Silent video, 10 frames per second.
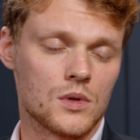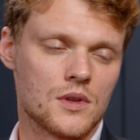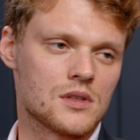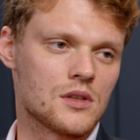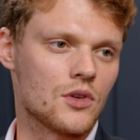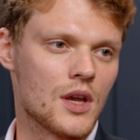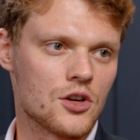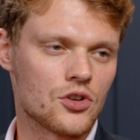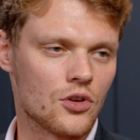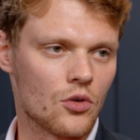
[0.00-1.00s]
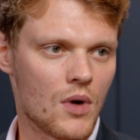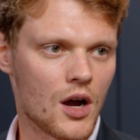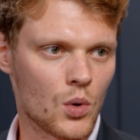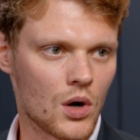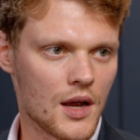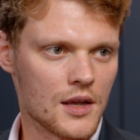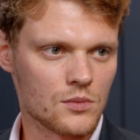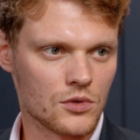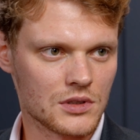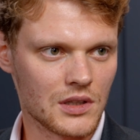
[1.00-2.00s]
what the situation your borrower has
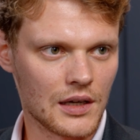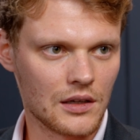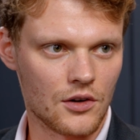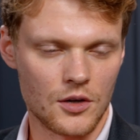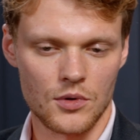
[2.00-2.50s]
most likely, right?